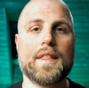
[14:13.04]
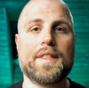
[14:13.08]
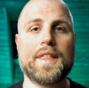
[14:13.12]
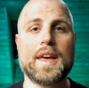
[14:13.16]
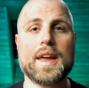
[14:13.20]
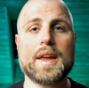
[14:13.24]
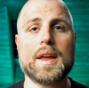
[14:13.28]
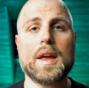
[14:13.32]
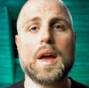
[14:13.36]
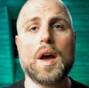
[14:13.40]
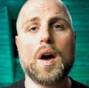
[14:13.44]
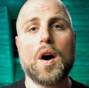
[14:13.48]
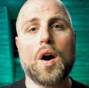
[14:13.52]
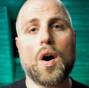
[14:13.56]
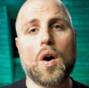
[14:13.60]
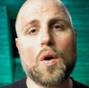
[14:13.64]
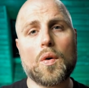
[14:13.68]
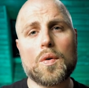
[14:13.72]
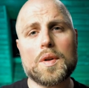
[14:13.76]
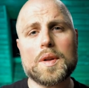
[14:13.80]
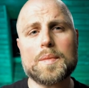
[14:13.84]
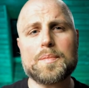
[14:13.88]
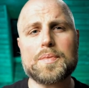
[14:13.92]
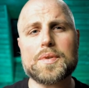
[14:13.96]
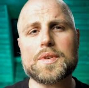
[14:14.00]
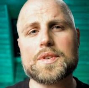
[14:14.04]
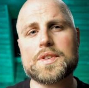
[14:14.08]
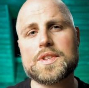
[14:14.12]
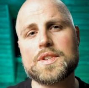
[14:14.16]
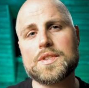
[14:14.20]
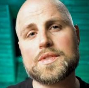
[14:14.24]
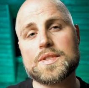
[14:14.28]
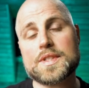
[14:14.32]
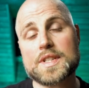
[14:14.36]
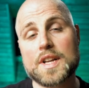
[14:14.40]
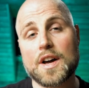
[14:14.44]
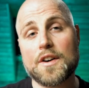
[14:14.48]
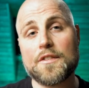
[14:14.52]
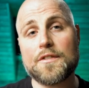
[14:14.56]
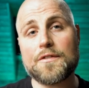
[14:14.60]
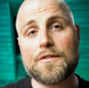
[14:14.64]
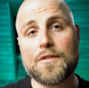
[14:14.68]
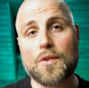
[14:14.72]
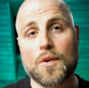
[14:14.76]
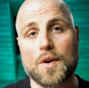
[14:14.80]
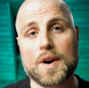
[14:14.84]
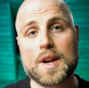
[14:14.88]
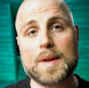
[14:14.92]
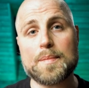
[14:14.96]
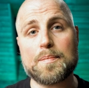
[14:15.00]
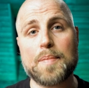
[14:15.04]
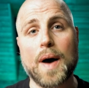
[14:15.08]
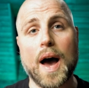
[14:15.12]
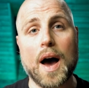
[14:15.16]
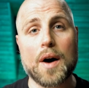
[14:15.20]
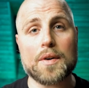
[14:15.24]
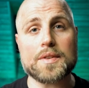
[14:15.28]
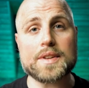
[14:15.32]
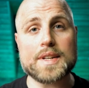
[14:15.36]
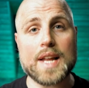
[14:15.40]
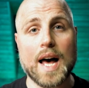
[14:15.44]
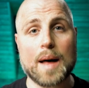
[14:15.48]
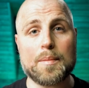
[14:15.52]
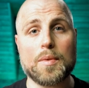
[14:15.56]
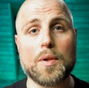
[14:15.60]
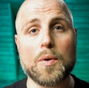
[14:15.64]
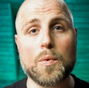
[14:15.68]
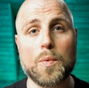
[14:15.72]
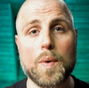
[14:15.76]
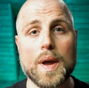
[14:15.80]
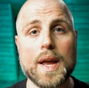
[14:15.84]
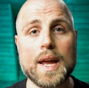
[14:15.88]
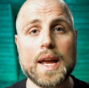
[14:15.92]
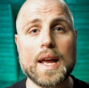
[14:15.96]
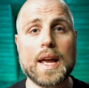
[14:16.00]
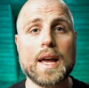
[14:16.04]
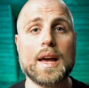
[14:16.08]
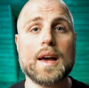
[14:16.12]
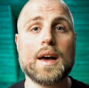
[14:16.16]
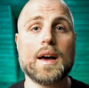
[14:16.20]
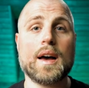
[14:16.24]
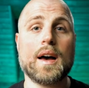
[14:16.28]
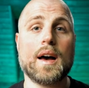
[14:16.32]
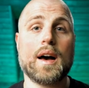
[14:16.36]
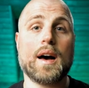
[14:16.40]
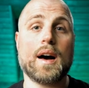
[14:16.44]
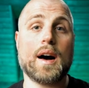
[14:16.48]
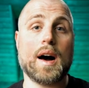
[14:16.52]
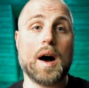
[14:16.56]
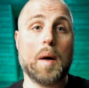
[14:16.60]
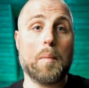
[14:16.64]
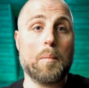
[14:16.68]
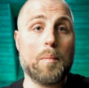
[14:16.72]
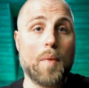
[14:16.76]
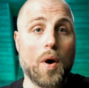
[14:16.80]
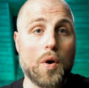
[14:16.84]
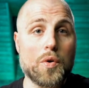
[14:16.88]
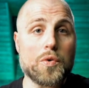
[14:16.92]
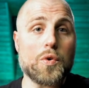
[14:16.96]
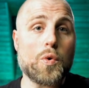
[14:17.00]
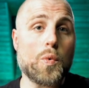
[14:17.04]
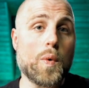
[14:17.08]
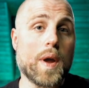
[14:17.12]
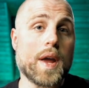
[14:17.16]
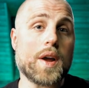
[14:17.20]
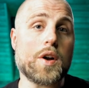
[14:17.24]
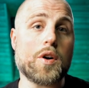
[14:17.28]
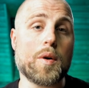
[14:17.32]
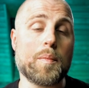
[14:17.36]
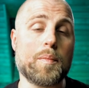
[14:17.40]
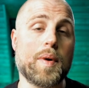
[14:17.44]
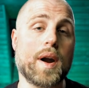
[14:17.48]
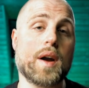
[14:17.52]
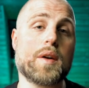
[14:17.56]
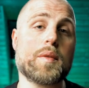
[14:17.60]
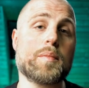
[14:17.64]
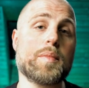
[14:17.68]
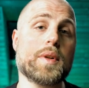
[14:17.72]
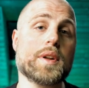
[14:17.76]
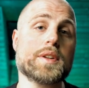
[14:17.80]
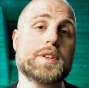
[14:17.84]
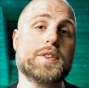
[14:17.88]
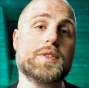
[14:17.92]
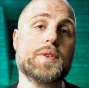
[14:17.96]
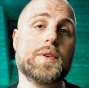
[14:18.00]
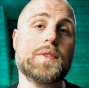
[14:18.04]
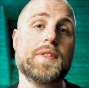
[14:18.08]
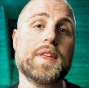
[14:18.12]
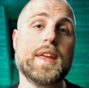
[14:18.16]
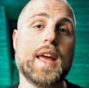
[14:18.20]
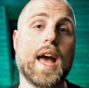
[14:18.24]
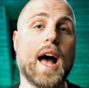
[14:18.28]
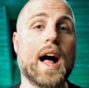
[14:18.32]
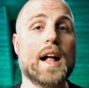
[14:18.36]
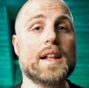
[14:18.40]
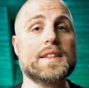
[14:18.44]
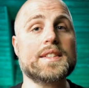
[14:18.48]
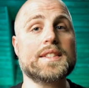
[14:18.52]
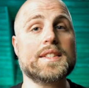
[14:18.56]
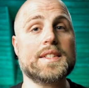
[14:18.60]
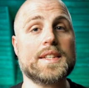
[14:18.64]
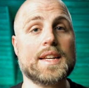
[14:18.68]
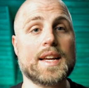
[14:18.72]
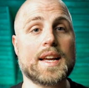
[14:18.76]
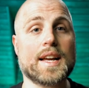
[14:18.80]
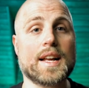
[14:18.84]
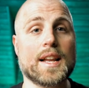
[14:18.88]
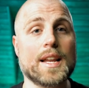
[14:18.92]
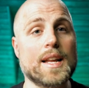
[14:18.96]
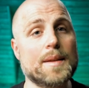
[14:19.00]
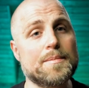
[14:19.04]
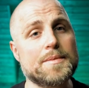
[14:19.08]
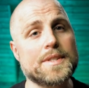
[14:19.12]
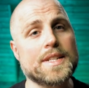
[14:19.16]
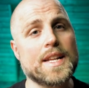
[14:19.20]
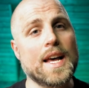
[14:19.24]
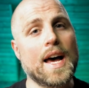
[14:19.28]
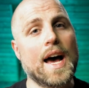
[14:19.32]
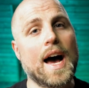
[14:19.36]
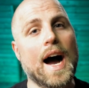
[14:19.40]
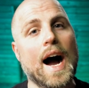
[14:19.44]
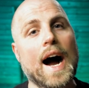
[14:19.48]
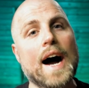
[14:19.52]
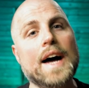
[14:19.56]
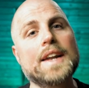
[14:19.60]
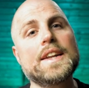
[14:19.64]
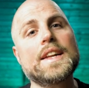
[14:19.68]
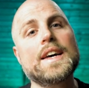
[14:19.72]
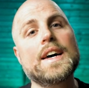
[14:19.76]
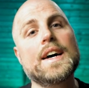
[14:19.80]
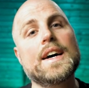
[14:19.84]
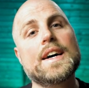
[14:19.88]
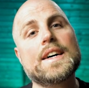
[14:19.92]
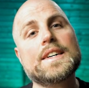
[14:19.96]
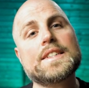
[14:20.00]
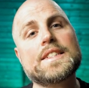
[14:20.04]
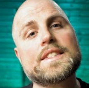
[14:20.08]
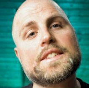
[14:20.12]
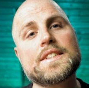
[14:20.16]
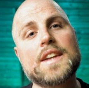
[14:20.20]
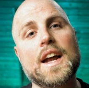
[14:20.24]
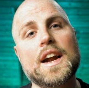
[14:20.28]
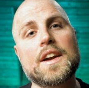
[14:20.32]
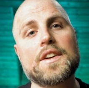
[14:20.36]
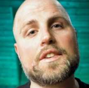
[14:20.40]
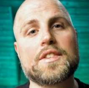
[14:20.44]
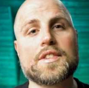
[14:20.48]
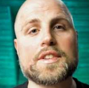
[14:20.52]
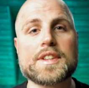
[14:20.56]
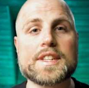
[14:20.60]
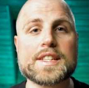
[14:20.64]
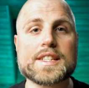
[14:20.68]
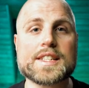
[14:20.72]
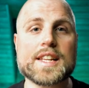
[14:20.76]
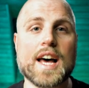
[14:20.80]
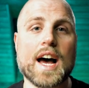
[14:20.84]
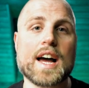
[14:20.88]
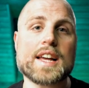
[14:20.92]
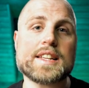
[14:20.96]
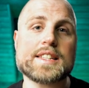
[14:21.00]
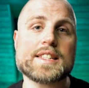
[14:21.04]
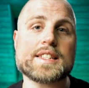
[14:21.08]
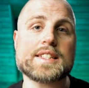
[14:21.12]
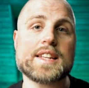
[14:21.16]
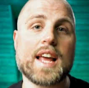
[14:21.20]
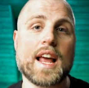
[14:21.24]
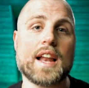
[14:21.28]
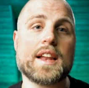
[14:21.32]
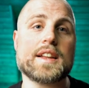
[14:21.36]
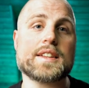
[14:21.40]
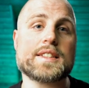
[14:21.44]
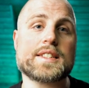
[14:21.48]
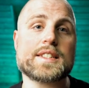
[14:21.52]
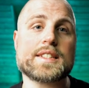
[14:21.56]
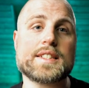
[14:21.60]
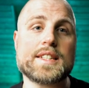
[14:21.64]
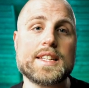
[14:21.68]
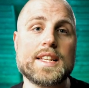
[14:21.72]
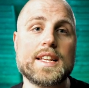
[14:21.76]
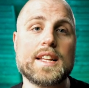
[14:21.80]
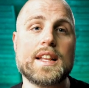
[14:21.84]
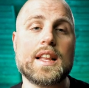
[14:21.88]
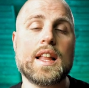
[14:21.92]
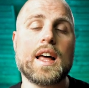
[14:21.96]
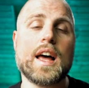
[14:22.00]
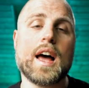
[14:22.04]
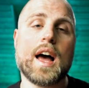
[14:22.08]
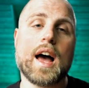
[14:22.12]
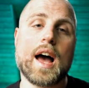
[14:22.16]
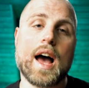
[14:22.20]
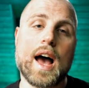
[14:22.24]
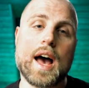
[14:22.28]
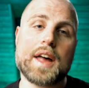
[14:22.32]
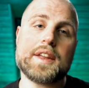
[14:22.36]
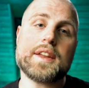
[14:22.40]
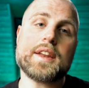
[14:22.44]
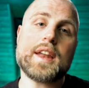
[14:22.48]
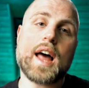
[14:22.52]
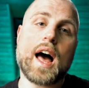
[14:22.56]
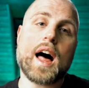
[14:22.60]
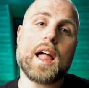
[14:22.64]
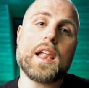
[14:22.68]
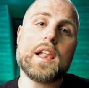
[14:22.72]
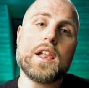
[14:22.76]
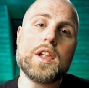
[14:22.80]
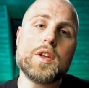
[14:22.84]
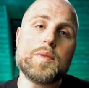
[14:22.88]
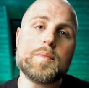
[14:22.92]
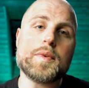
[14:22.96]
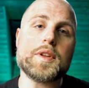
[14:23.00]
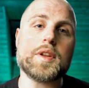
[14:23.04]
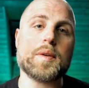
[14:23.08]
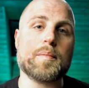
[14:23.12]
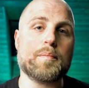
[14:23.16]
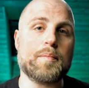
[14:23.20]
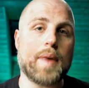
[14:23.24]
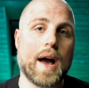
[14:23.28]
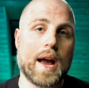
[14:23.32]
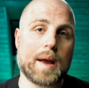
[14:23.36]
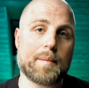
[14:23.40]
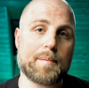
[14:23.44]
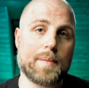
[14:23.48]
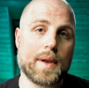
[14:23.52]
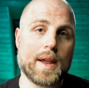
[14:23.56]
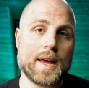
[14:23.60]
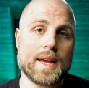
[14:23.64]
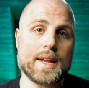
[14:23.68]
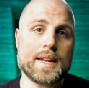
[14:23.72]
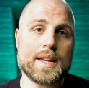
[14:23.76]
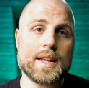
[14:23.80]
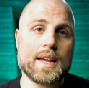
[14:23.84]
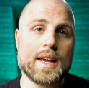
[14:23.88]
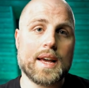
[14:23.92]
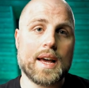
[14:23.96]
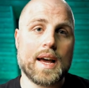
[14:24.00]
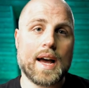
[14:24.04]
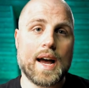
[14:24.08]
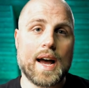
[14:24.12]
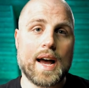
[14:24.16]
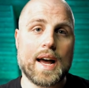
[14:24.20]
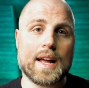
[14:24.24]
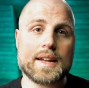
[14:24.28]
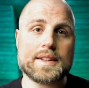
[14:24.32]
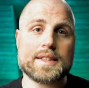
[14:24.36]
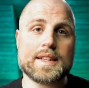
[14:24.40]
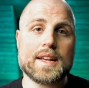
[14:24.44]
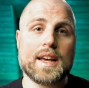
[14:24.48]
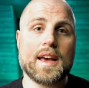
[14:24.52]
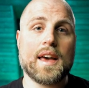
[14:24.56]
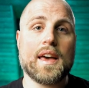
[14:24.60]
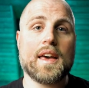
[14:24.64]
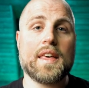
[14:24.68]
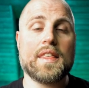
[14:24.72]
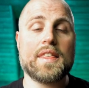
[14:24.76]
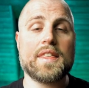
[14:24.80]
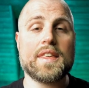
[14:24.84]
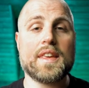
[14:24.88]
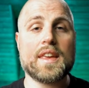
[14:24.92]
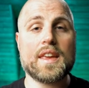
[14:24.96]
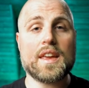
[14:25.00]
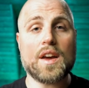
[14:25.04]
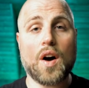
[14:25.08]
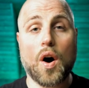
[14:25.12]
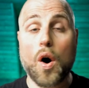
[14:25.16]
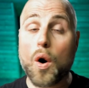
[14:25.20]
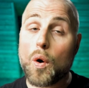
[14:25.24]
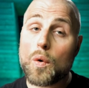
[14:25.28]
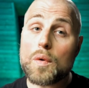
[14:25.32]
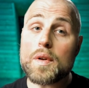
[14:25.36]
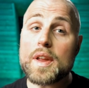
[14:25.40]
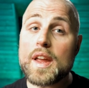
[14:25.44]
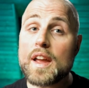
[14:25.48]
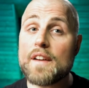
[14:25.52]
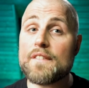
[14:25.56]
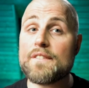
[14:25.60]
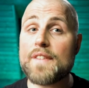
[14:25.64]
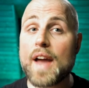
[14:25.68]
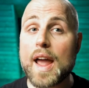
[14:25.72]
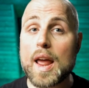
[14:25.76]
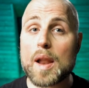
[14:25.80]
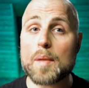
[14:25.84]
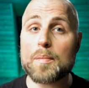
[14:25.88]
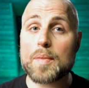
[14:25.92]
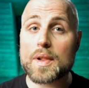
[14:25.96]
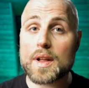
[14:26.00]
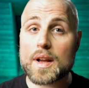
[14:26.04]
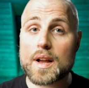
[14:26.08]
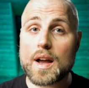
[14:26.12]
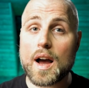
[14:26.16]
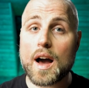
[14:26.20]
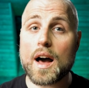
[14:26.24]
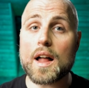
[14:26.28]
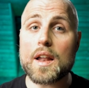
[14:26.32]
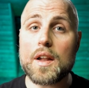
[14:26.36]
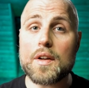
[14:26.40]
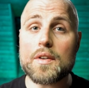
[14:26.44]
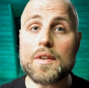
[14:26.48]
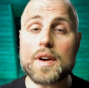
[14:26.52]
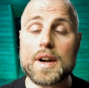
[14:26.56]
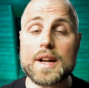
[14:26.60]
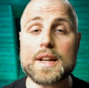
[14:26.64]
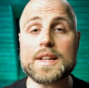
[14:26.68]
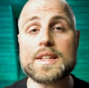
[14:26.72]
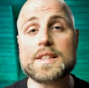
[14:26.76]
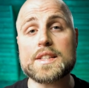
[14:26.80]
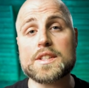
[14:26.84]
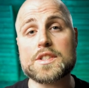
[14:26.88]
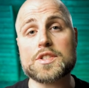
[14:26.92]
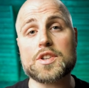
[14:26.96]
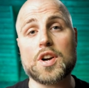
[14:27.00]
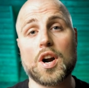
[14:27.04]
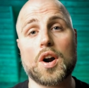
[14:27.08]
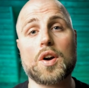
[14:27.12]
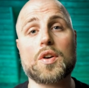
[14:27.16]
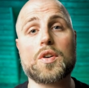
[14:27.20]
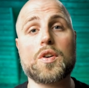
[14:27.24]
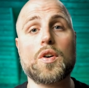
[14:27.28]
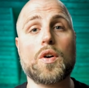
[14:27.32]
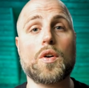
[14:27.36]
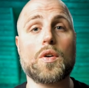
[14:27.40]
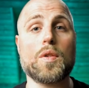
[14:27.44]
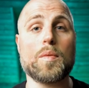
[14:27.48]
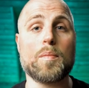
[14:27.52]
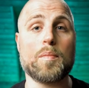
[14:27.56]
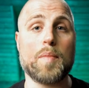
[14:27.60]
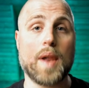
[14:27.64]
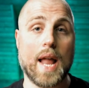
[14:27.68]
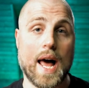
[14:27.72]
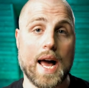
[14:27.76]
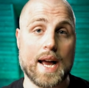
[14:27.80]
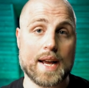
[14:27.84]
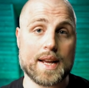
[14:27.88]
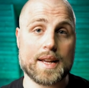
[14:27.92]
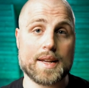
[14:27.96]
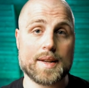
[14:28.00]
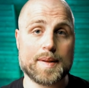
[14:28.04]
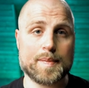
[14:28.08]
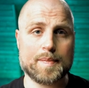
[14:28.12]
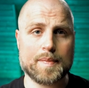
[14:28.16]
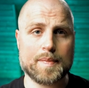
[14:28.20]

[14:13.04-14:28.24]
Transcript: They only produce a 40-pound double wing, a mono wing comparable to the Halcyon Eclipse, and a standard size stainless steel and an aluminum backplate, and the only available color is charcoal black.